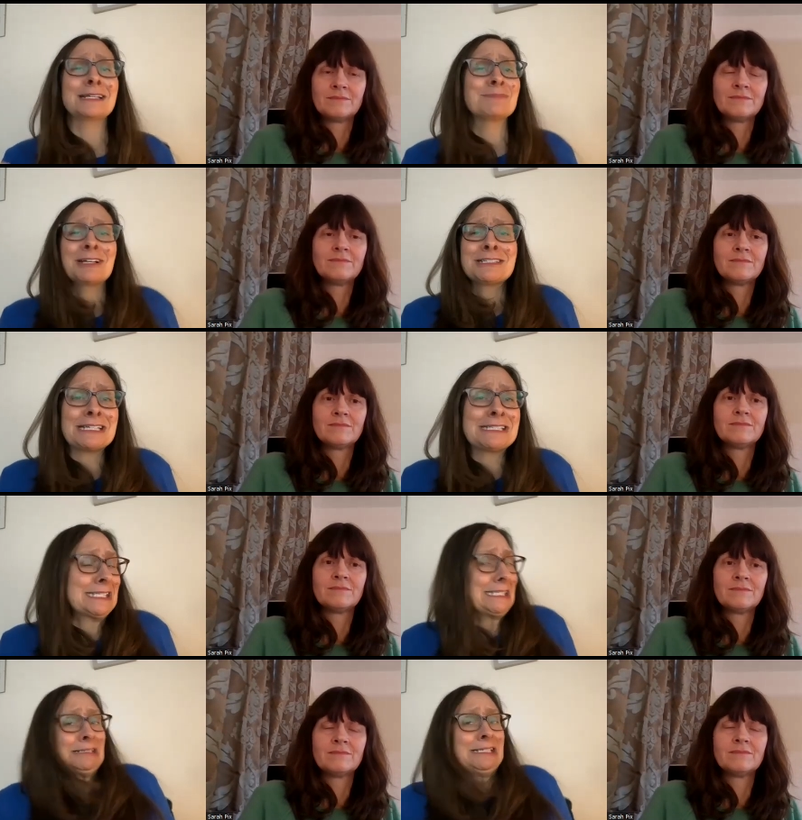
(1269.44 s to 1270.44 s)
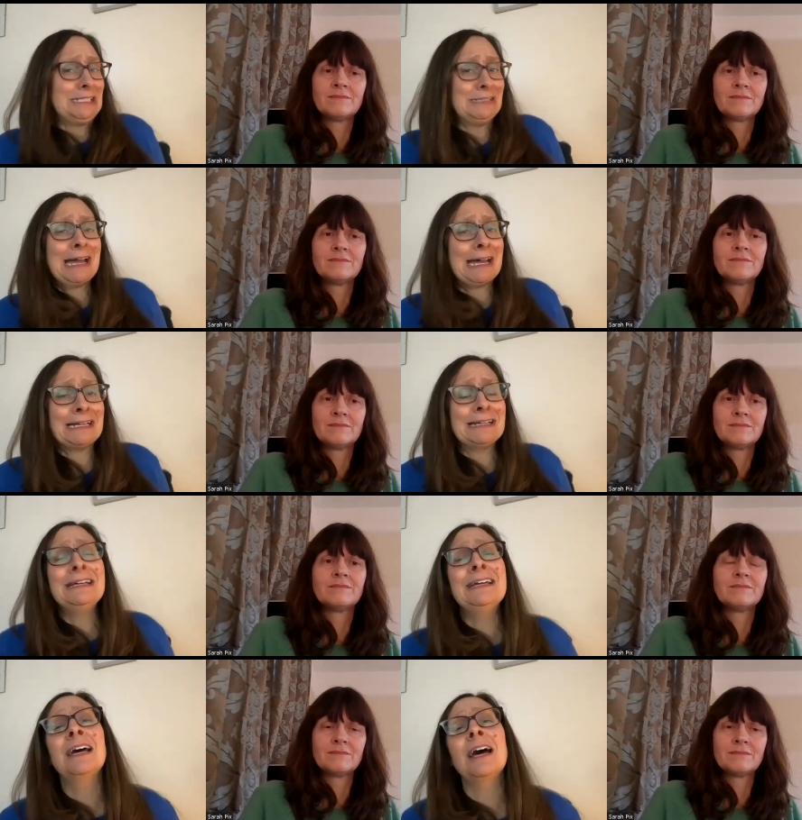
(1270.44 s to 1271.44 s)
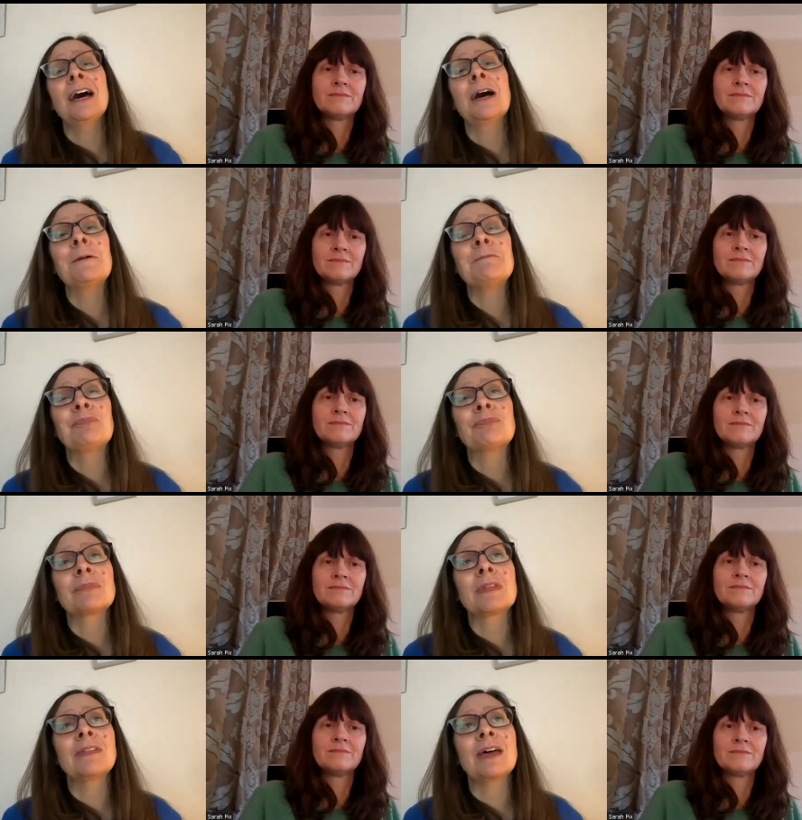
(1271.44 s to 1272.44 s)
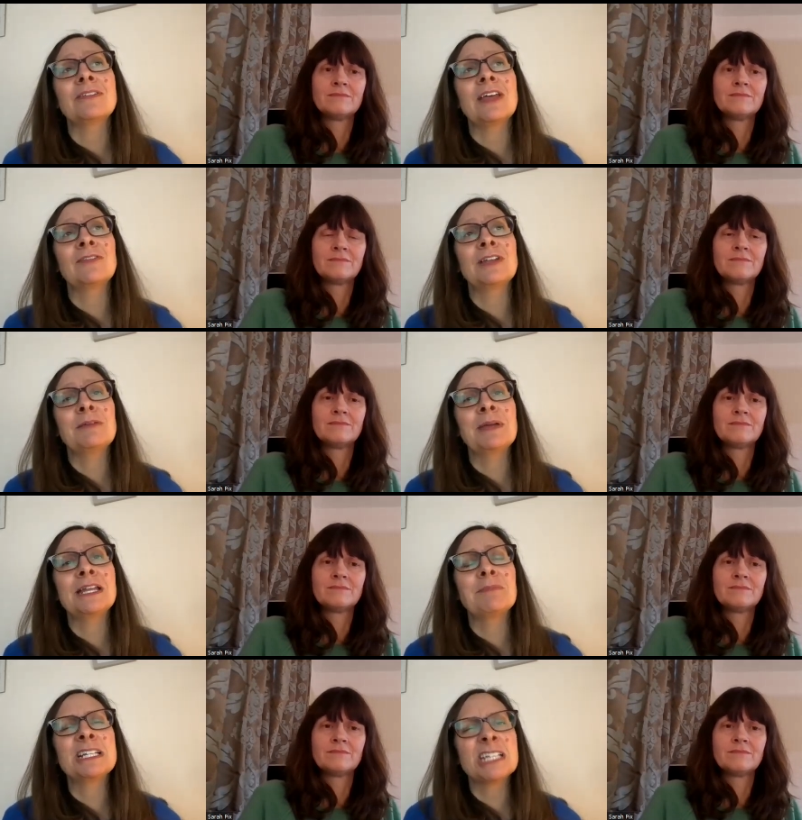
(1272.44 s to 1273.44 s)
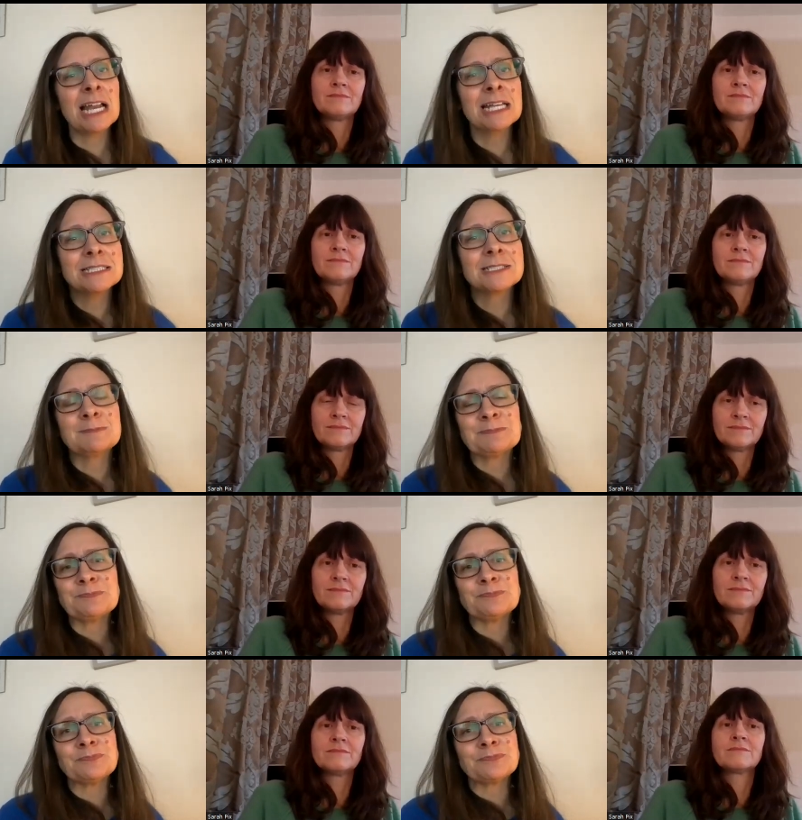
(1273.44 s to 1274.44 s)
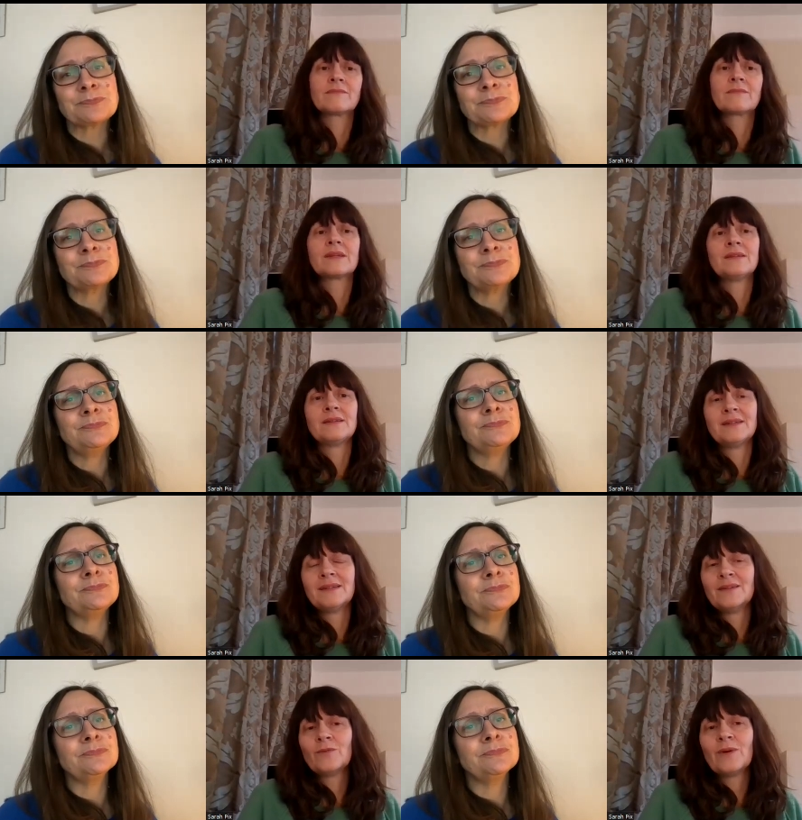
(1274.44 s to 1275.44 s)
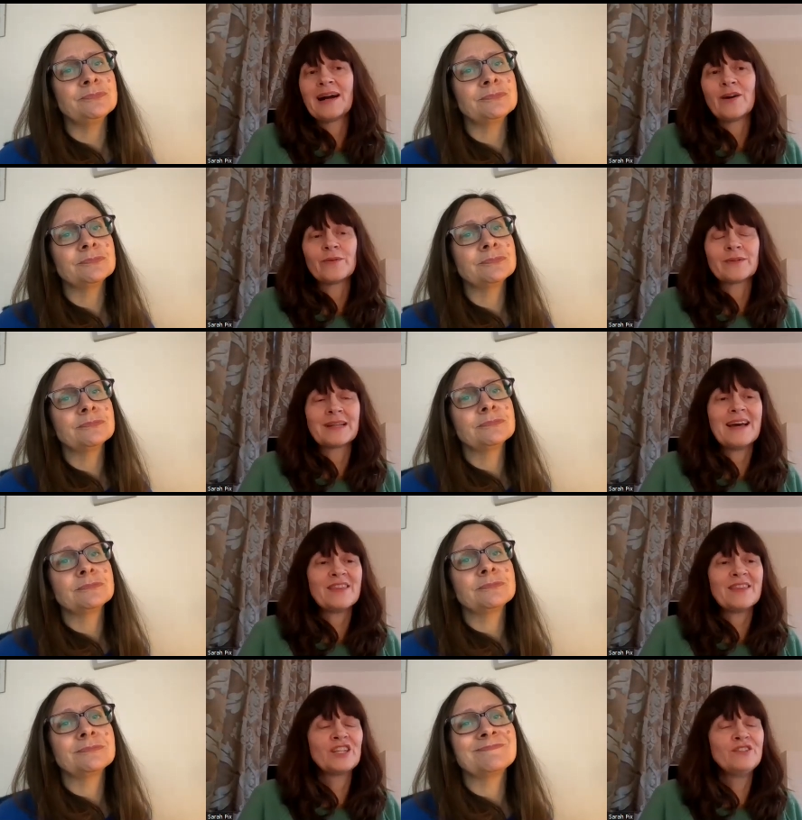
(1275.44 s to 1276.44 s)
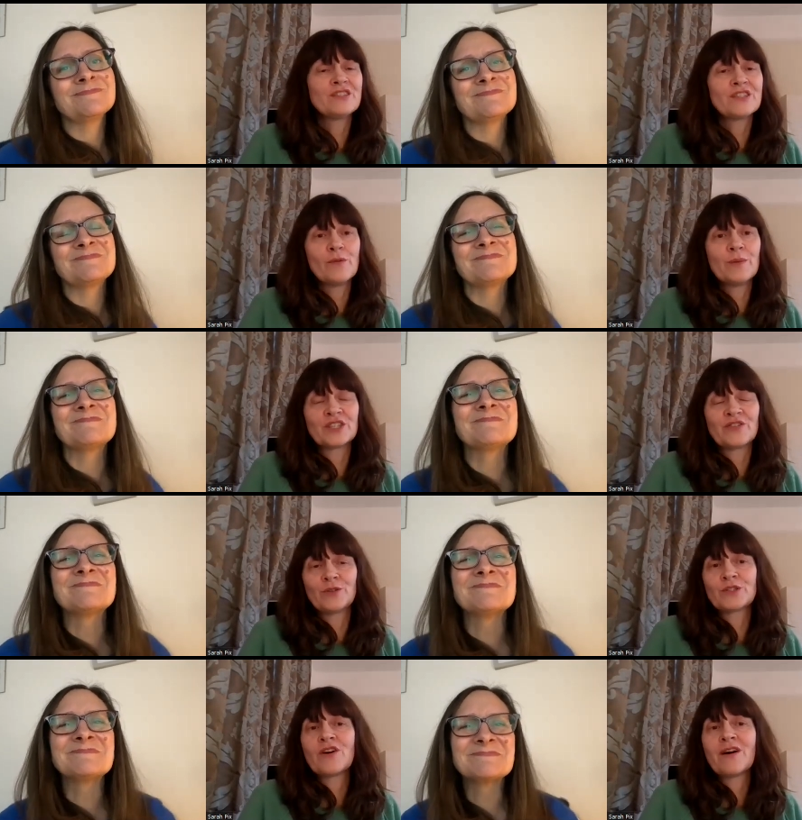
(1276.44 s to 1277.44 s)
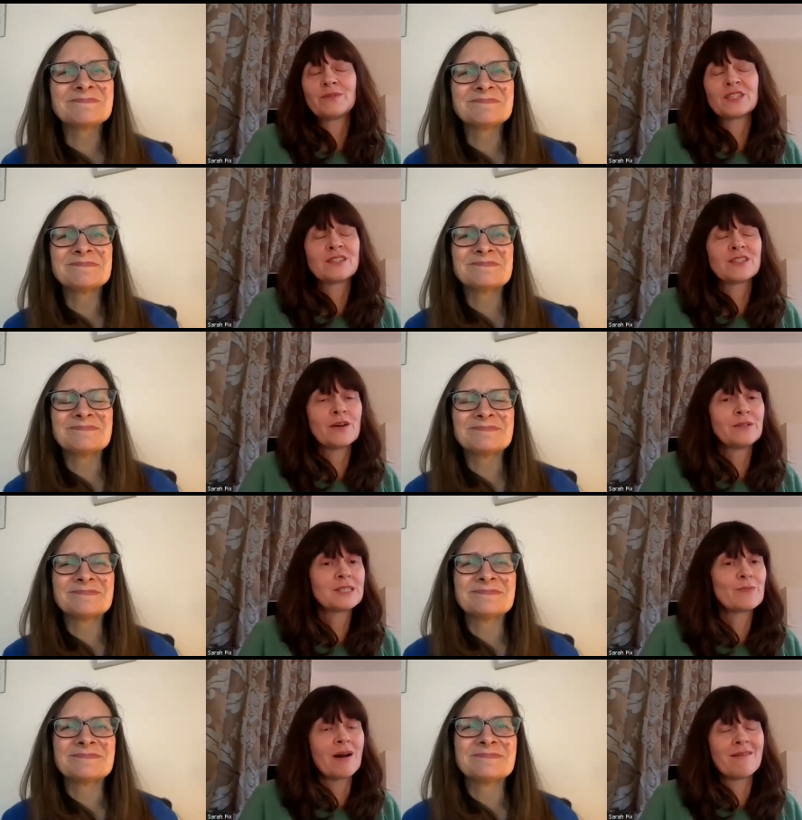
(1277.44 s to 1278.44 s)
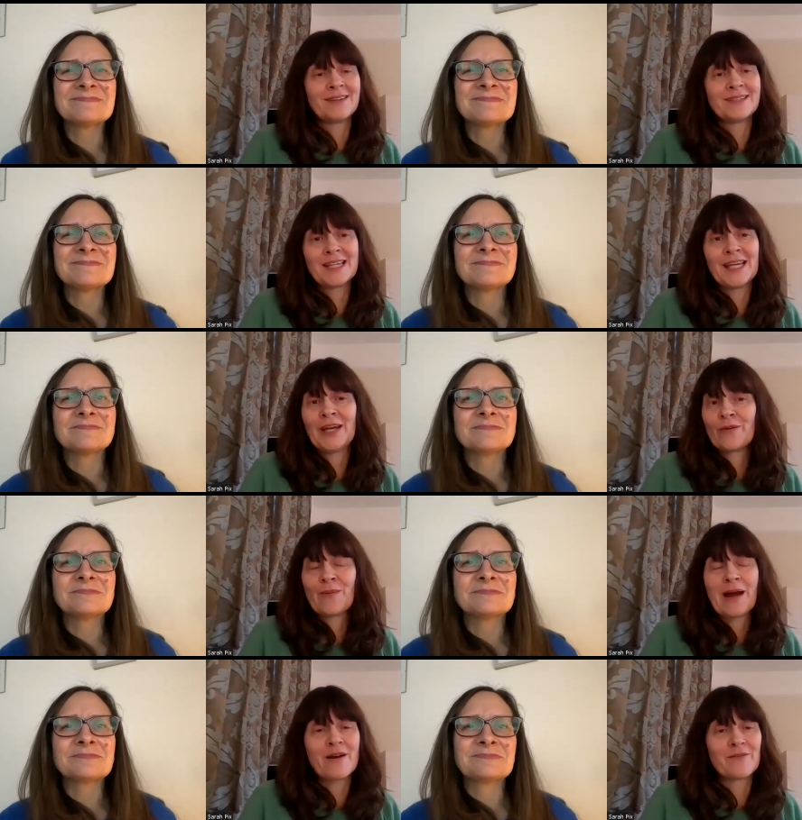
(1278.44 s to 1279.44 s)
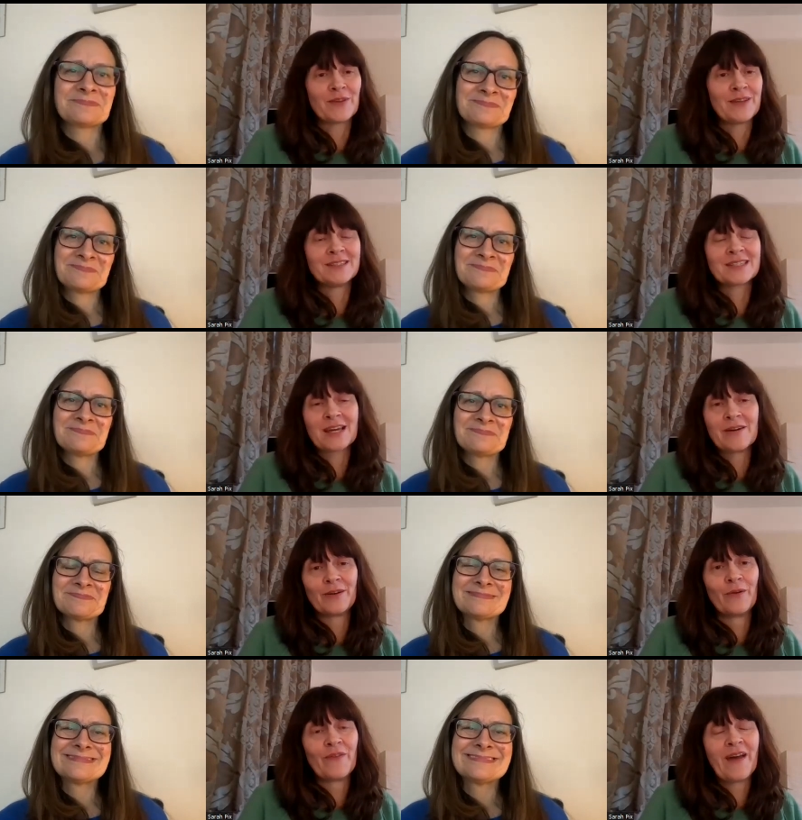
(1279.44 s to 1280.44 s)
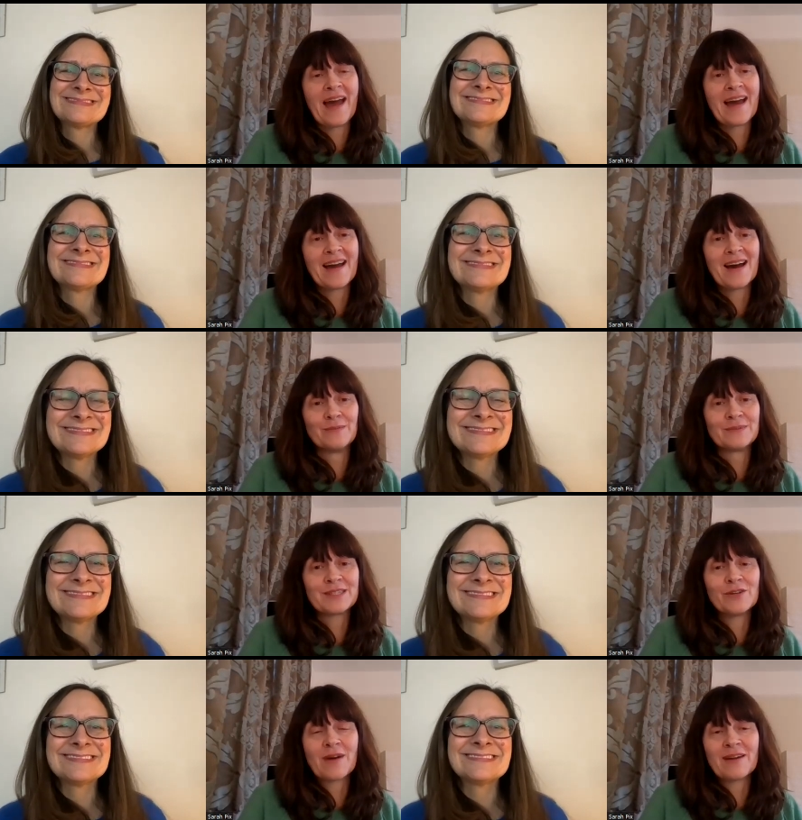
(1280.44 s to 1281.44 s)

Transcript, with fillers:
Speaker 1: as much as you can, um, that's definitely been a big challenge.
Speaker 2: Wow, Claire, thank you so much for your time. Just so inspiring to hear about everything that's going on there. Um, so